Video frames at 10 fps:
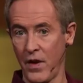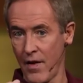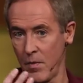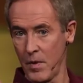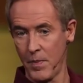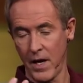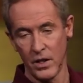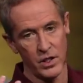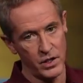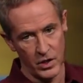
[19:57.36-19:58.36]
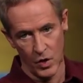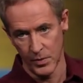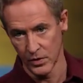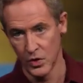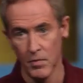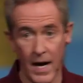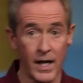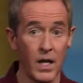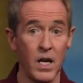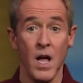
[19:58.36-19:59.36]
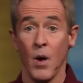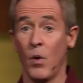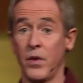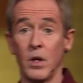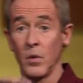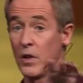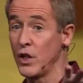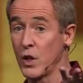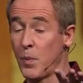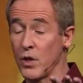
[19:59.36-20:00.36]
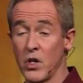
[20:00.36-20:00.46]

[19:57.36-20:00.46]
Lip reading: haven't been paying attention, I hope you'll tune back in. Whether you're a religious person or